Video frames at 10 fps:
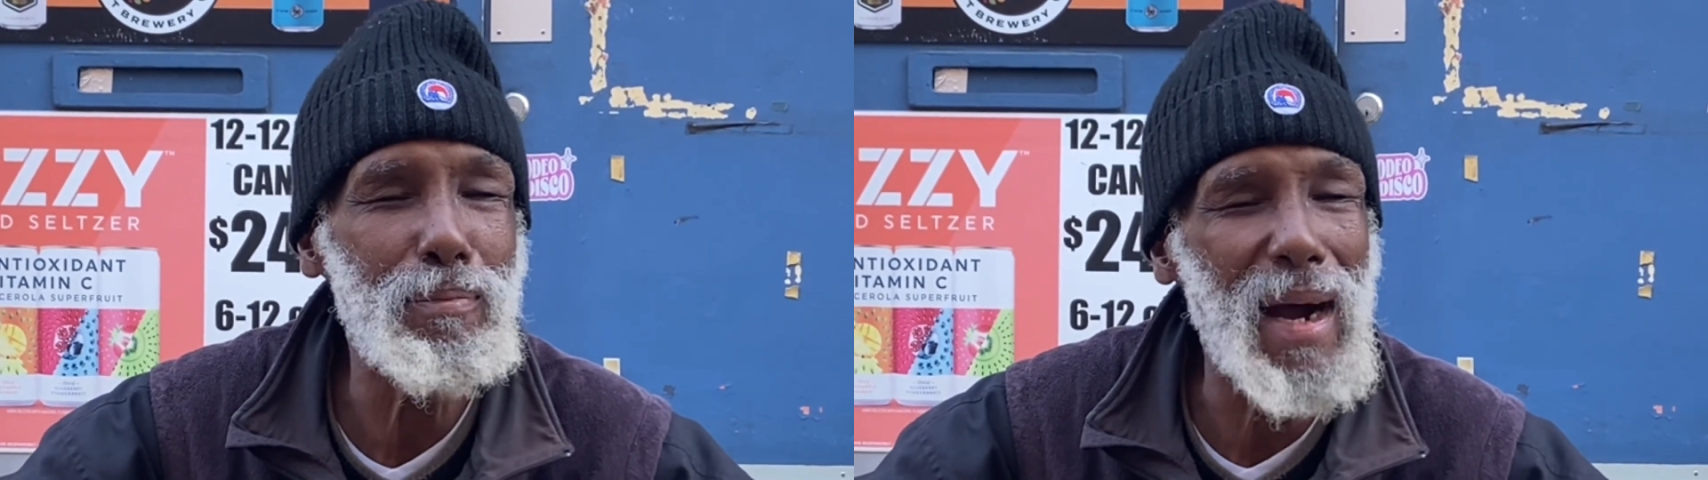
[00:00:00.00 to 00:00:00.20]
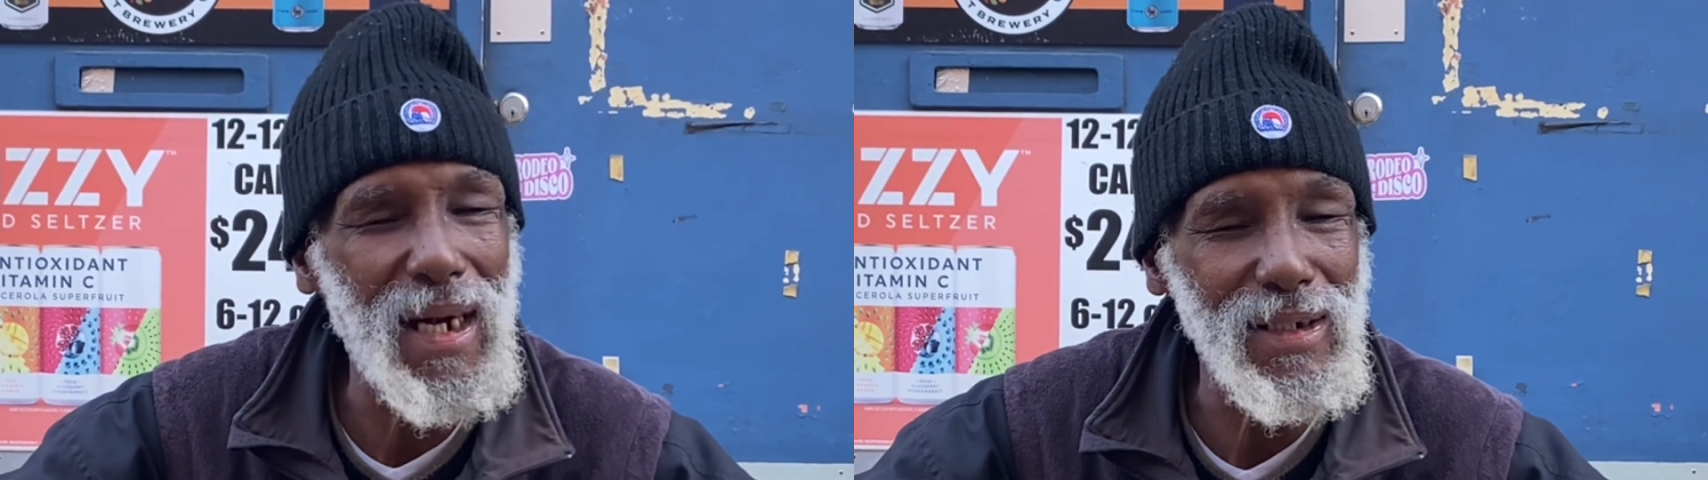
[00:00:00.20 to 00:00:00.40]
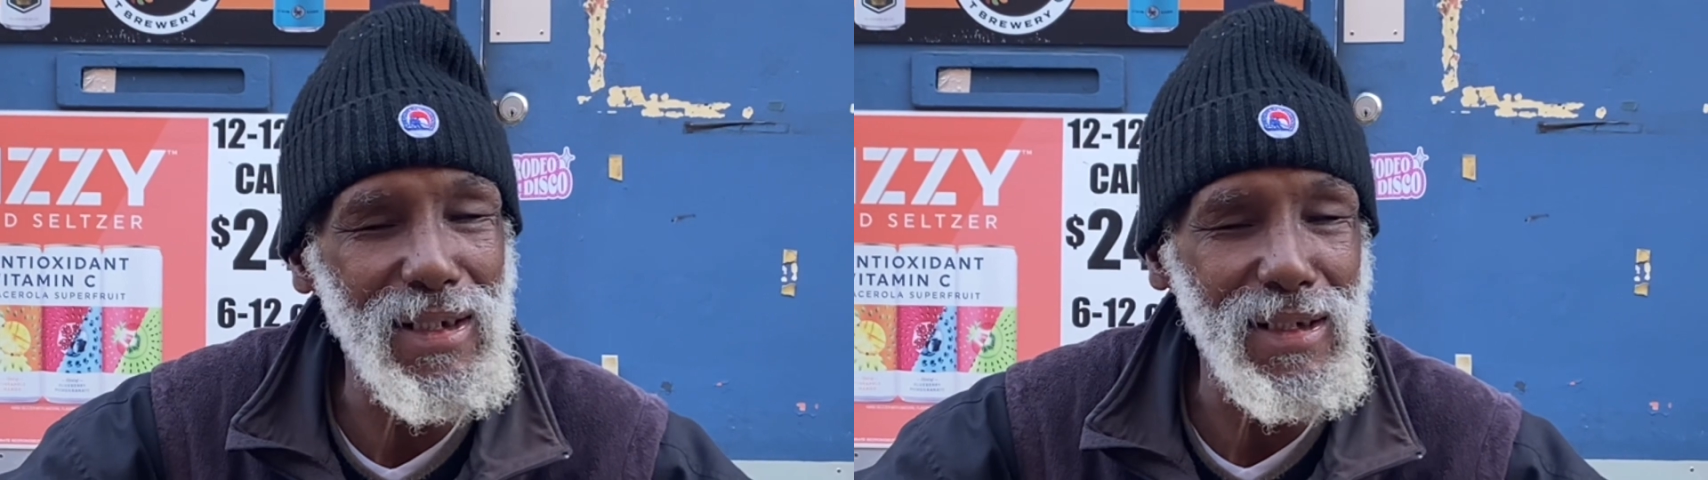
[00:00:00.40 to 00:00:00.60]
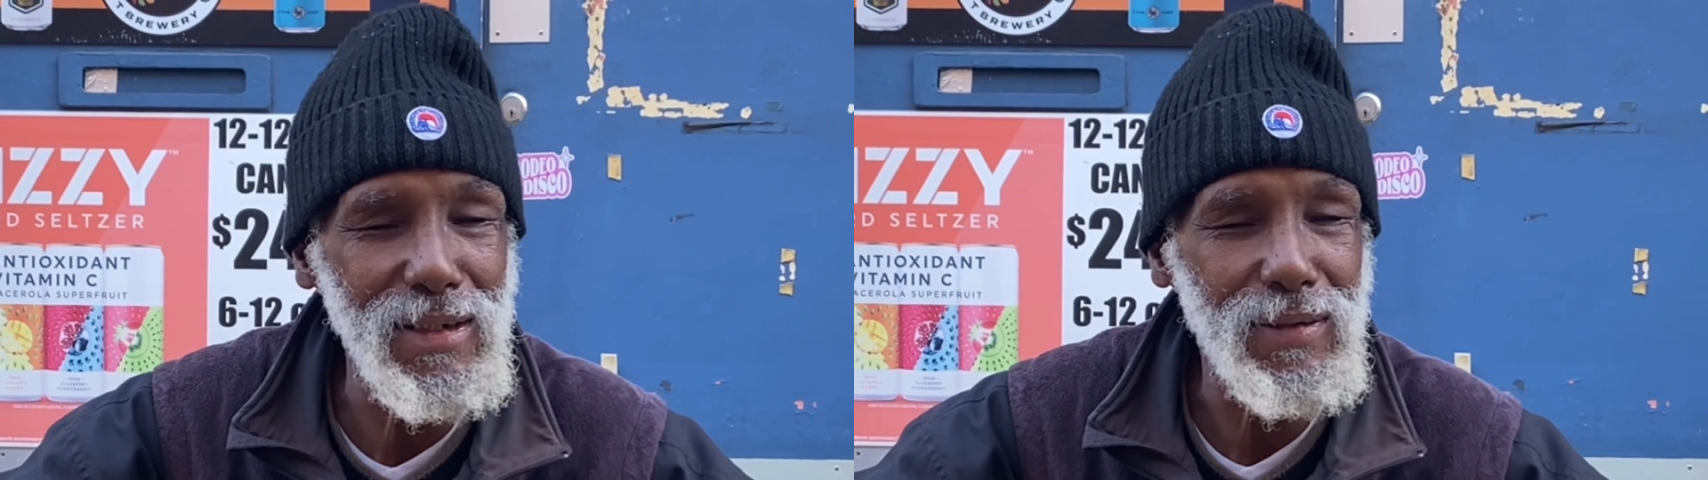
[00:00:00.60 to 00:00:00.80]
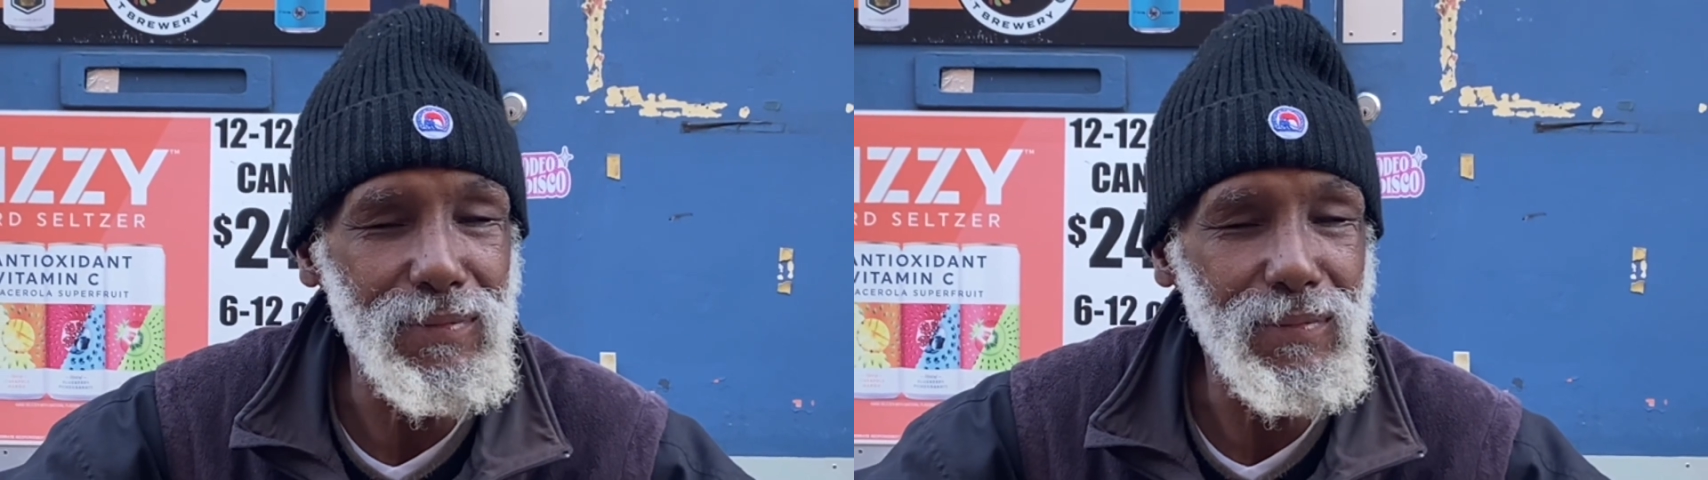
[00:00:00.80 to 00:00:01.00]
moderately.
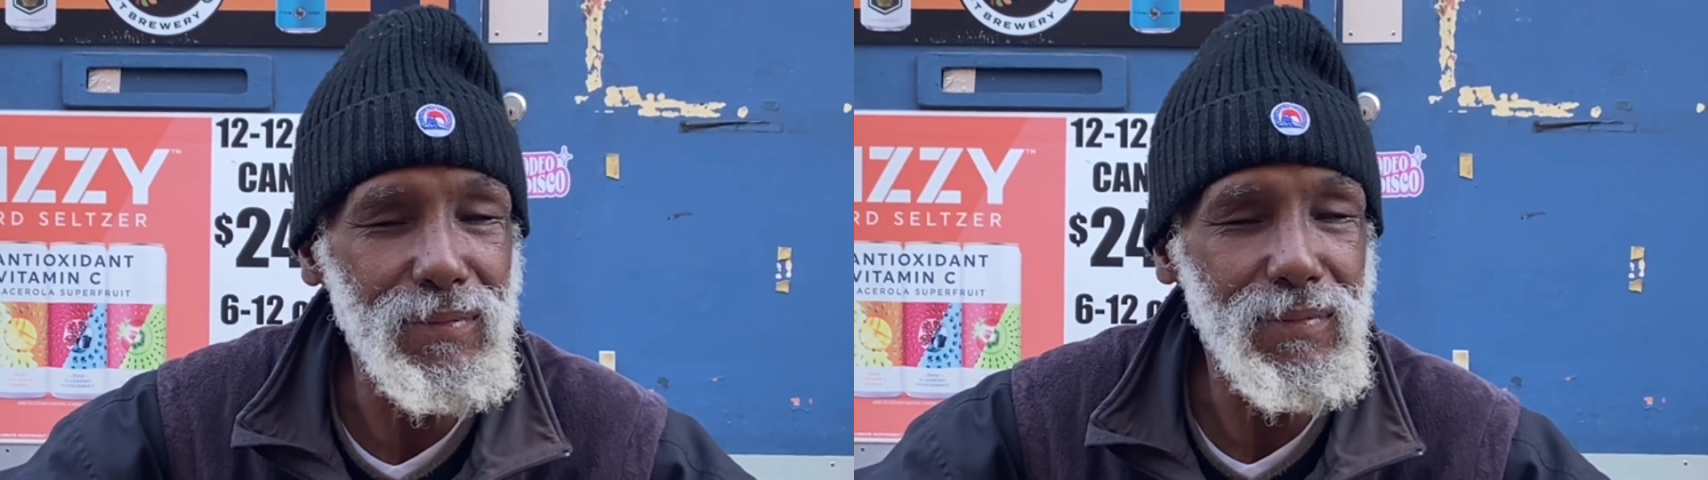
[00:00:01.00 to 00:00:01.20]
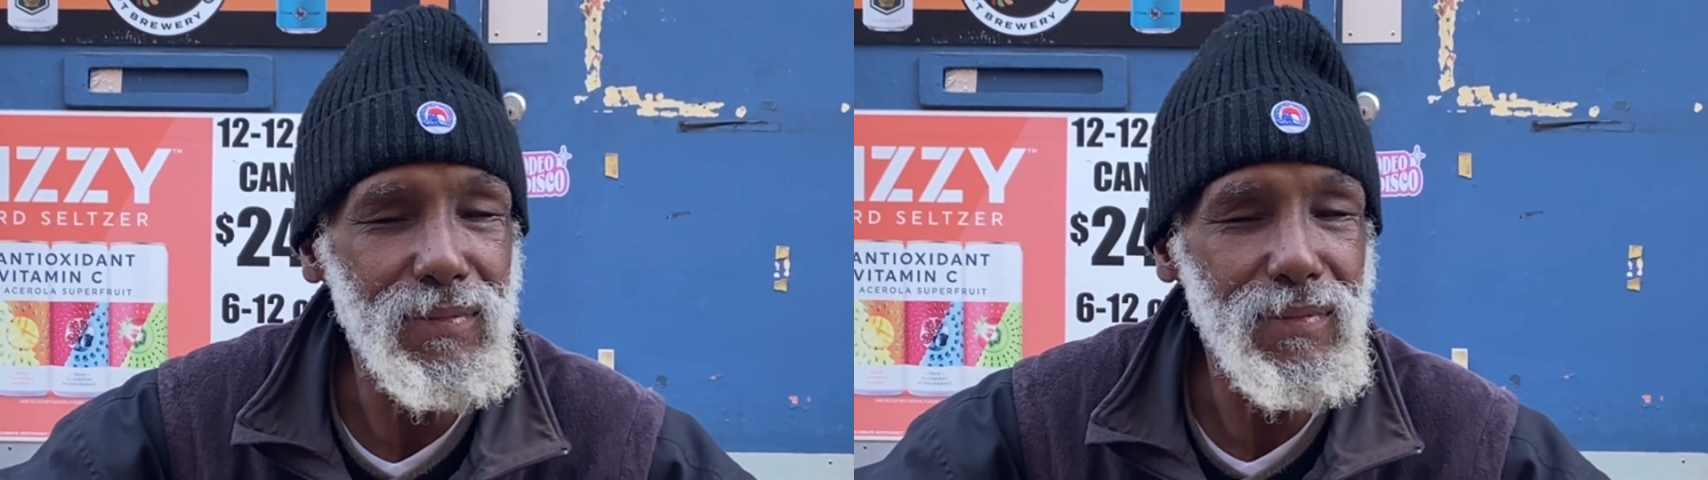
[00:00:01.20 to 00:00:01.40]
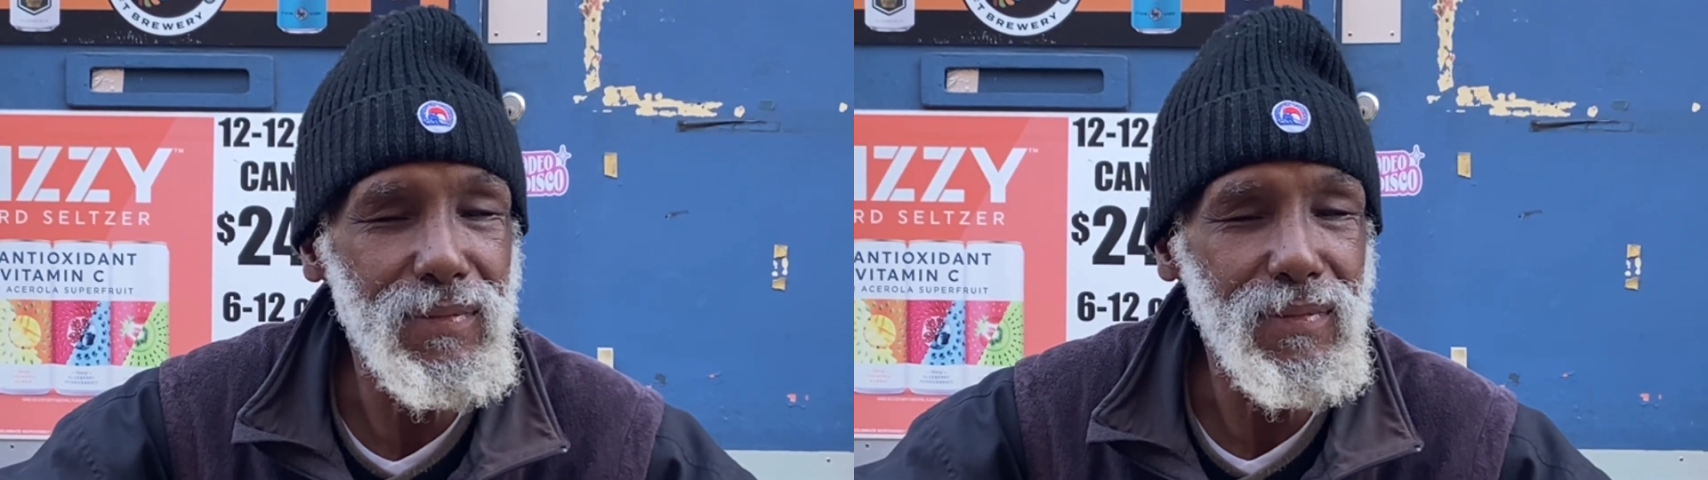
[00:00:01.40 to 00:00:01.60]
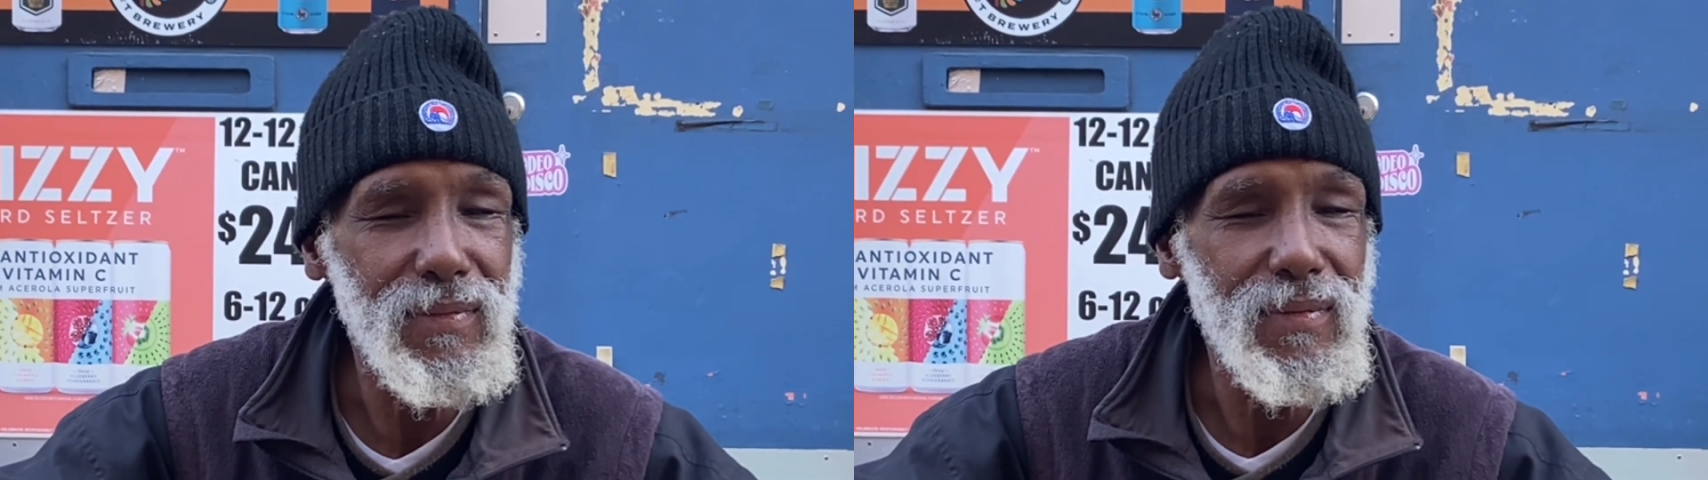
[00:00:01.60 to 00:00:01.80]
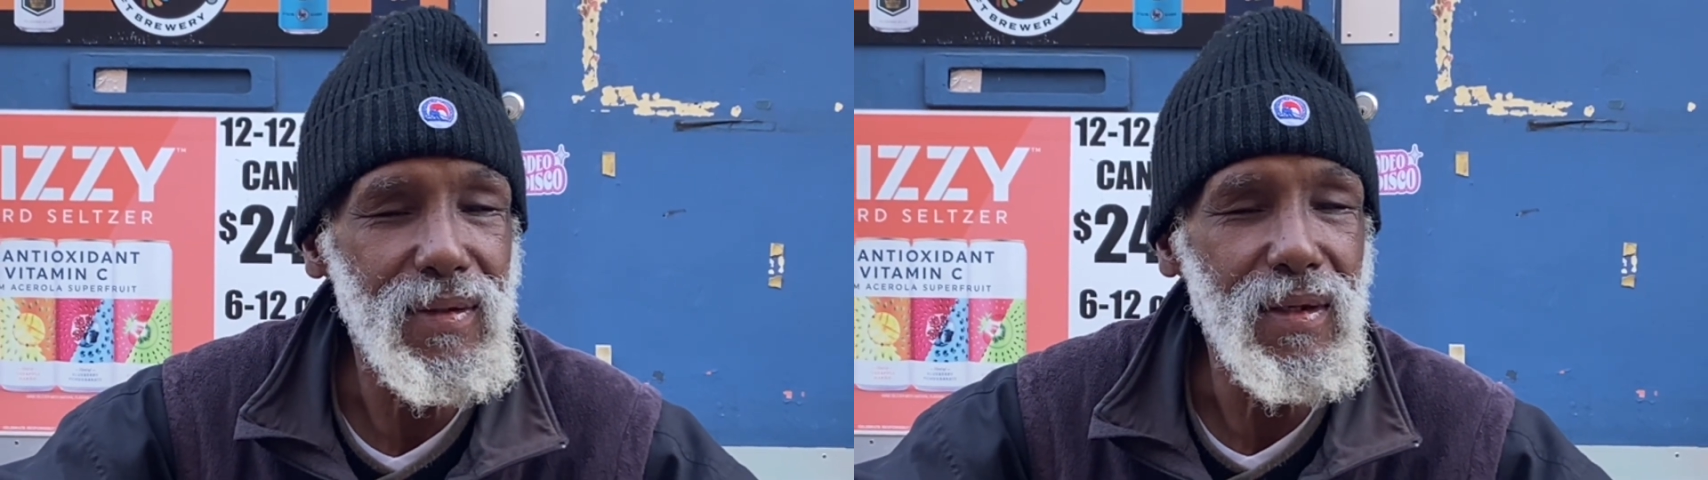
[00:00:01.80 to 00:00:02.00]

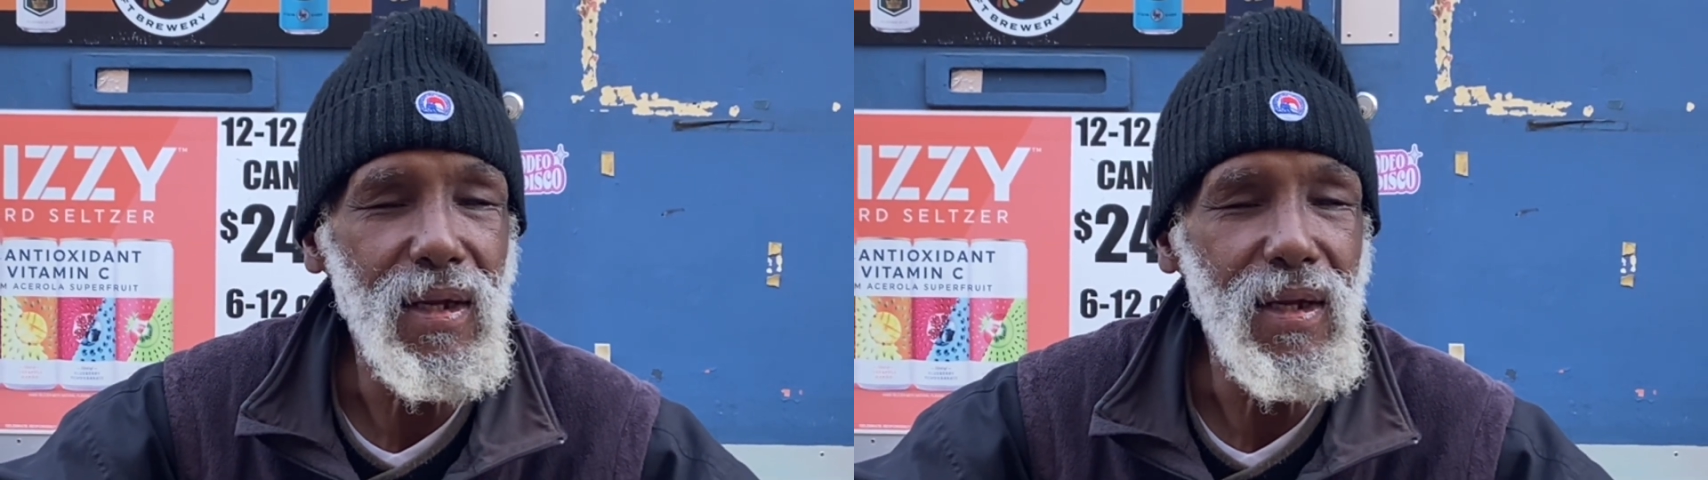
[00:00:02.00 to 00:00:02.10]
Okay.